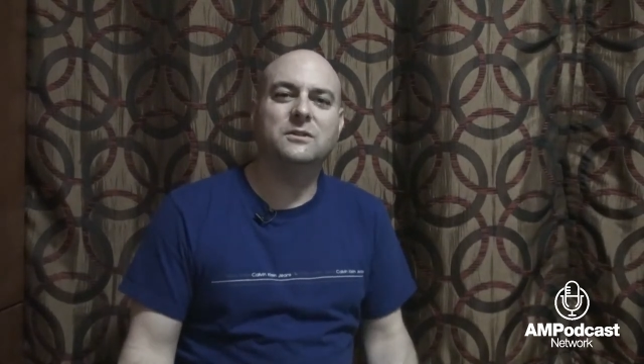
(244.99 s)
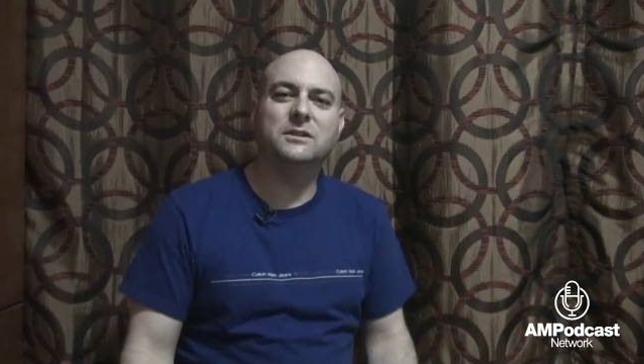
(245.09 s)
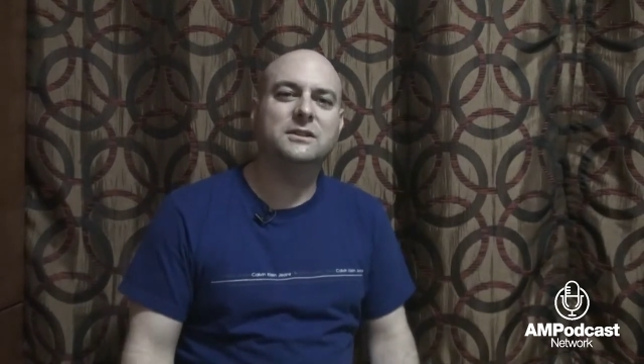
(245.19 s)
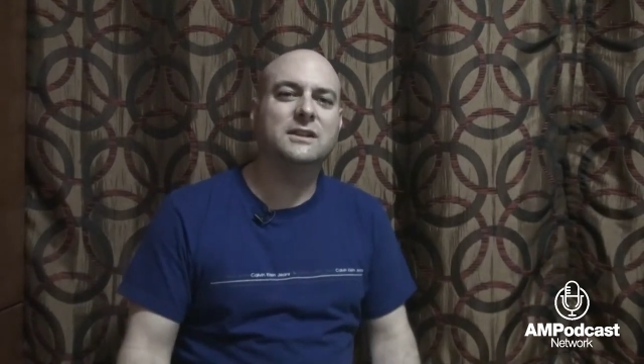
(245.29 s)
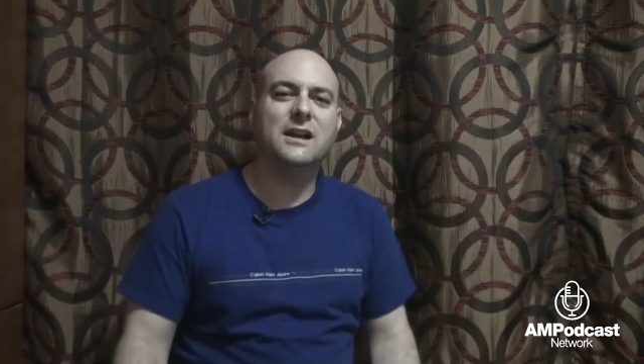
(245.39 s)
You
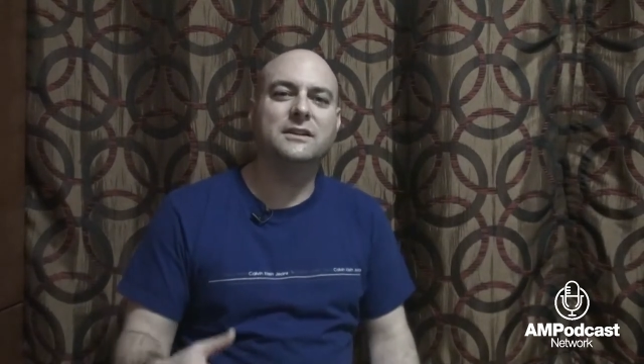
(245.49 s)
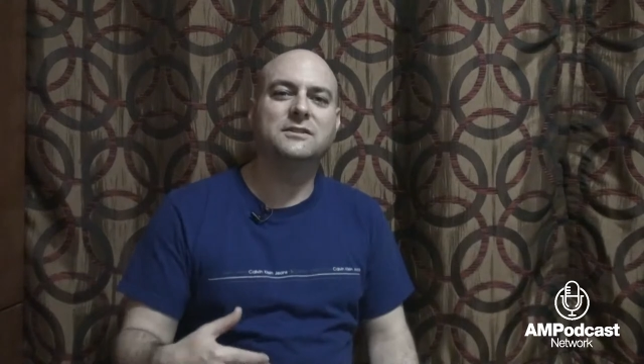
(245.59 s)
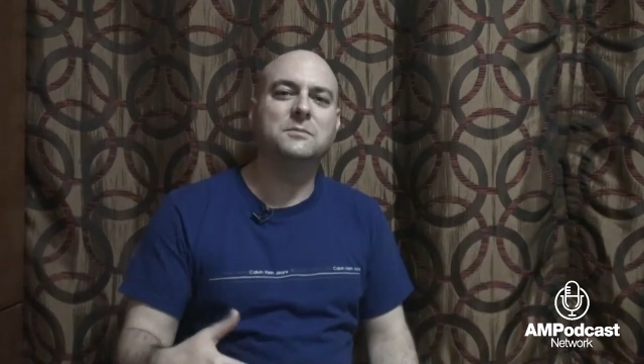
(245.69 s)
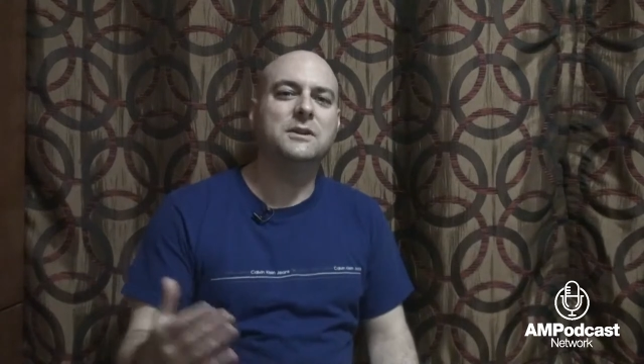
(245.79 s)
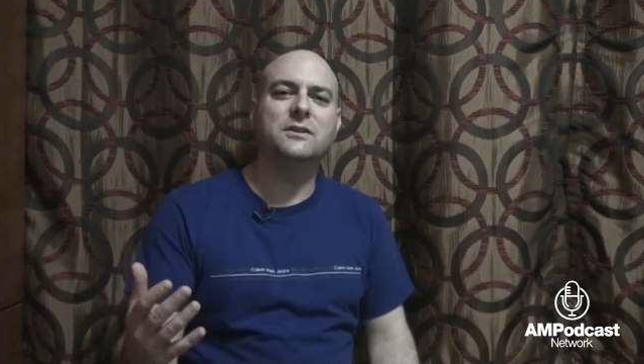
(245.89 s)
can just kind of
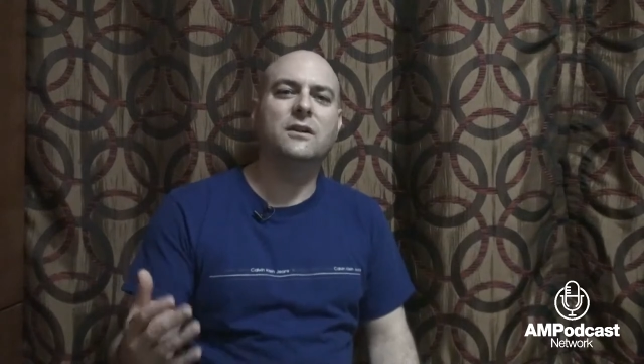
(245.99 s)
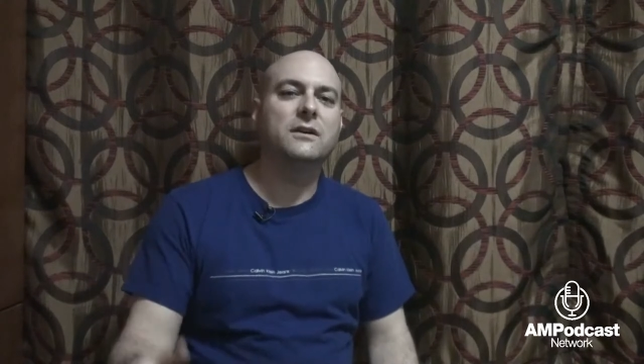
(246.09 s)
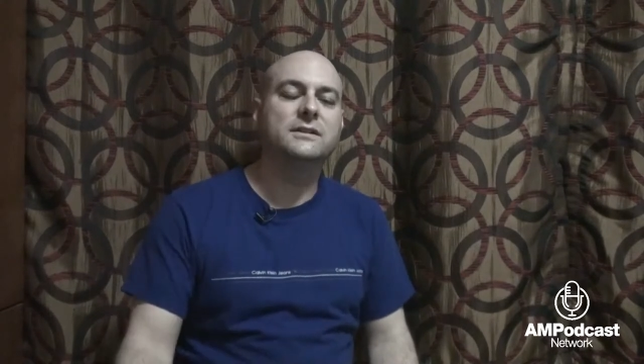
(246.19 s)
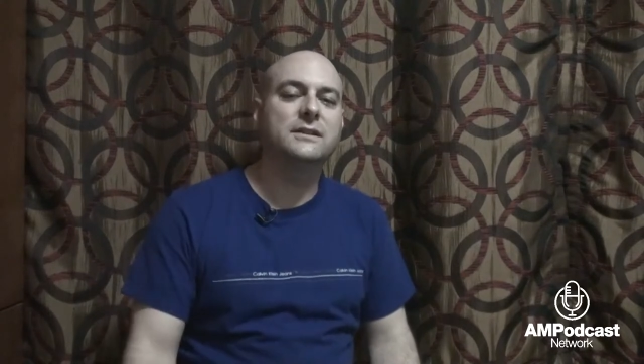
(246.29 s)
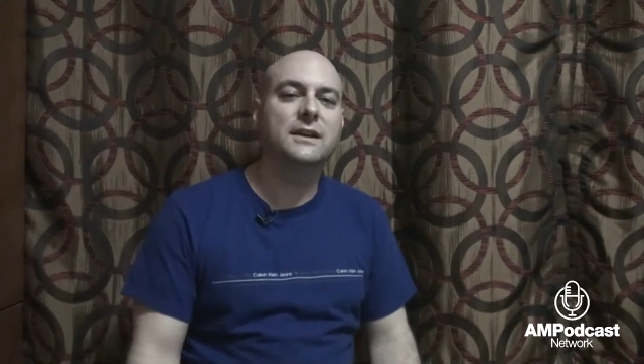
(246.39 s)
submit your
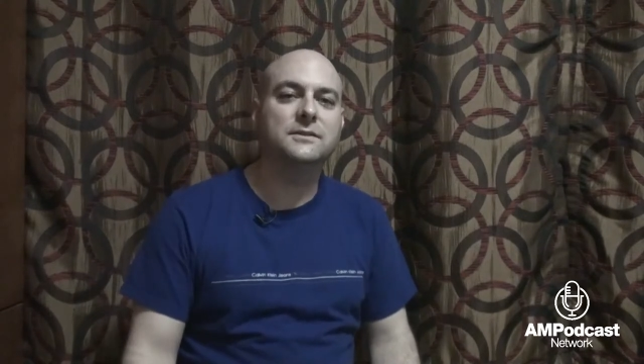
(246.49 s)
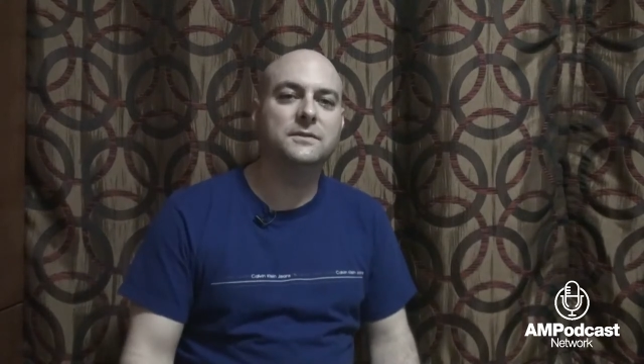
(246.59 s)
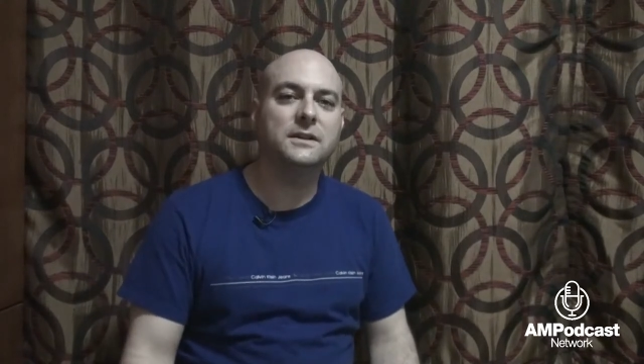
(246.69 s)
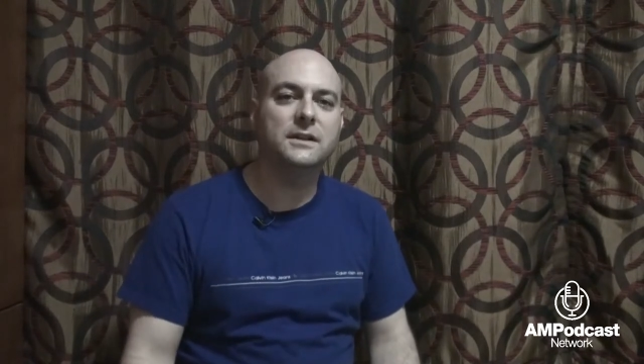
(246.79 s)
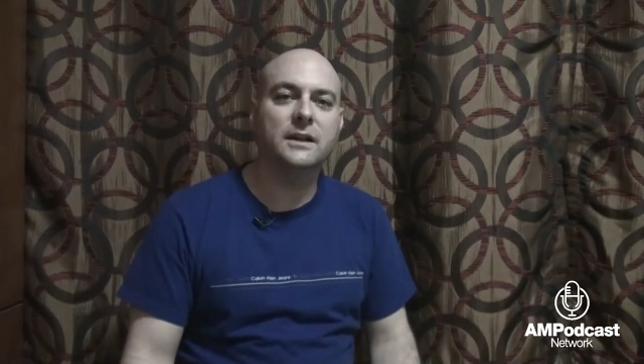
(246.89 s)
R S S
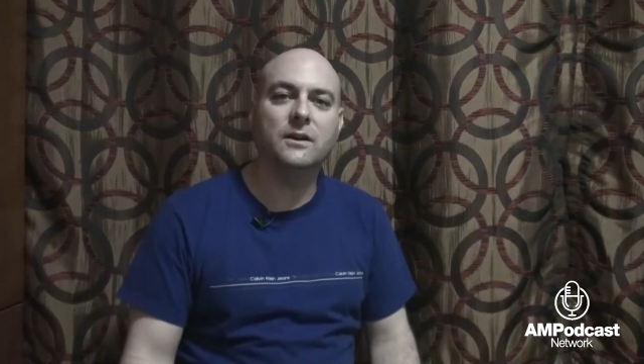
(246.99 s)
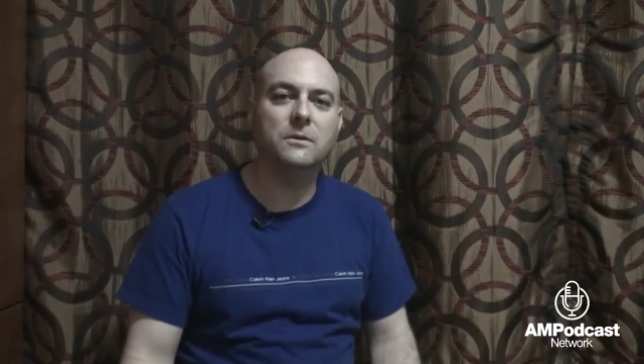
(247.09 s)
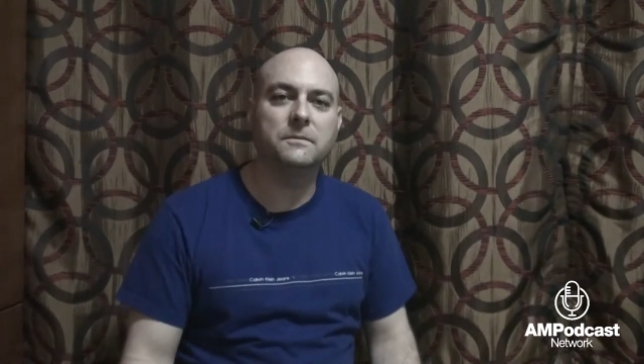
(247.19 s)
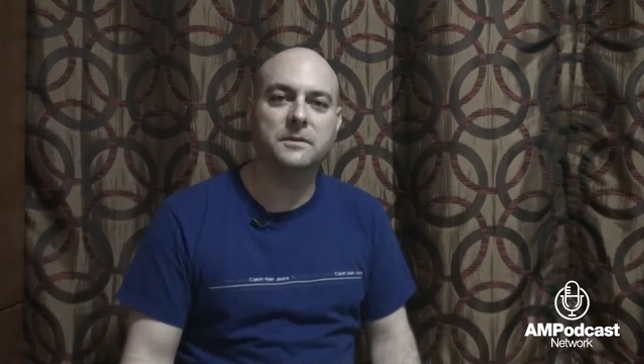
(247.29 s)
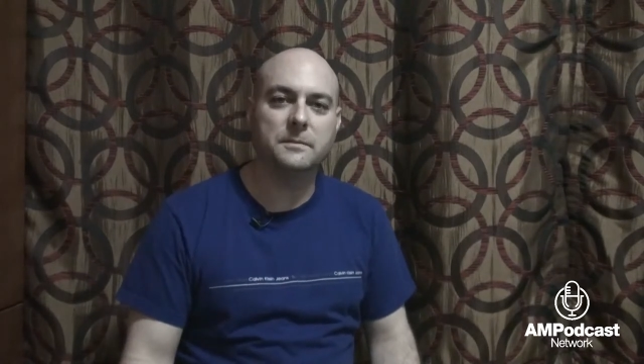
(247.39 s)
feed and
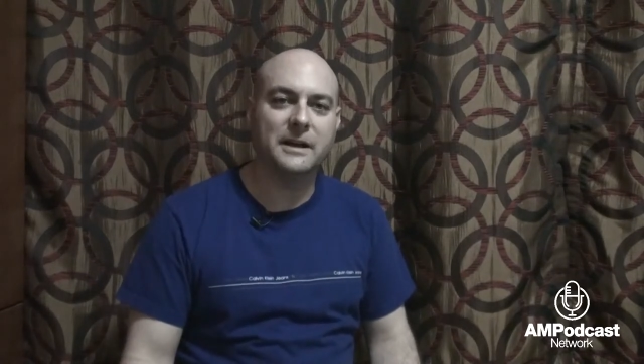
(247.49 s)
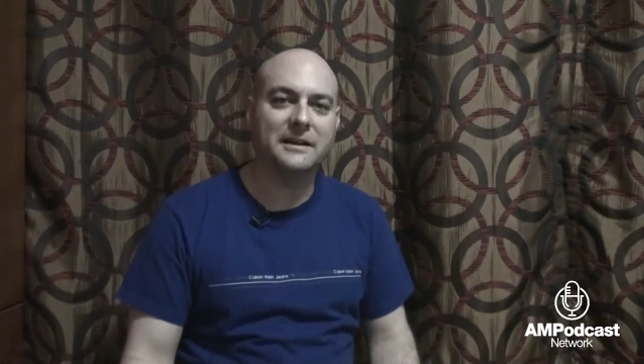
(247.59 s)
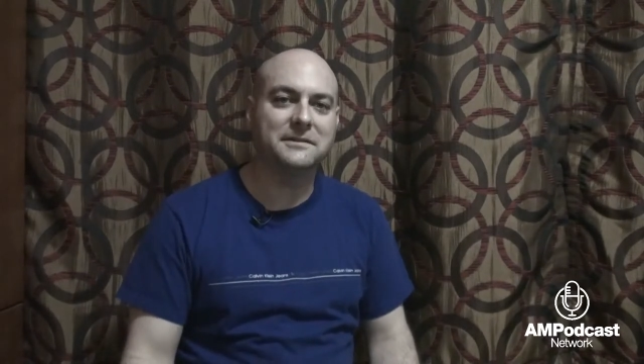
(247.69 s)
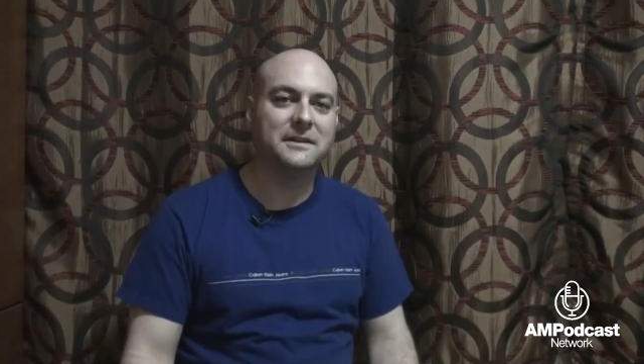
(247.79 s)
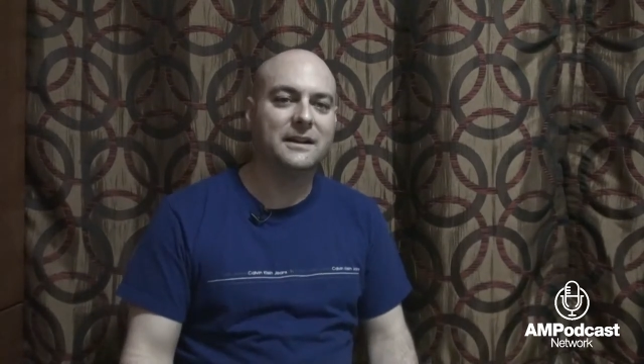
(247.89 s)
hope for the
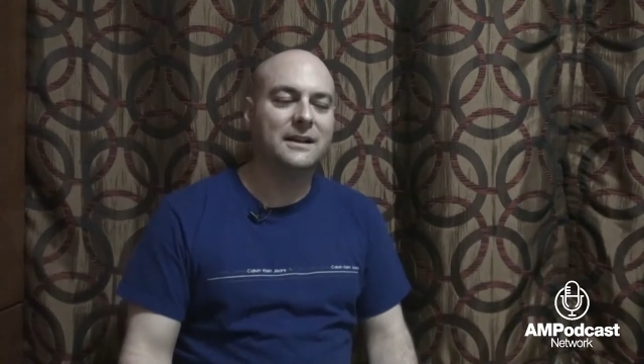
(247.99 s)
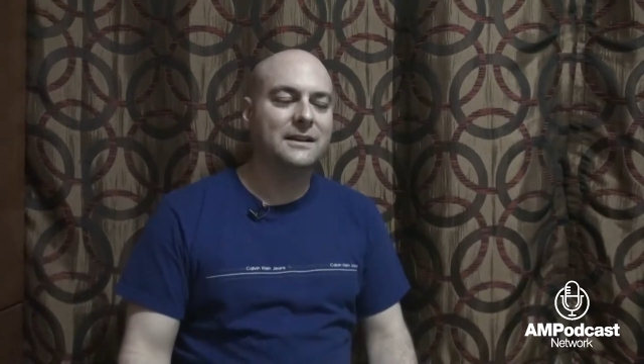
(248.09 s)
best.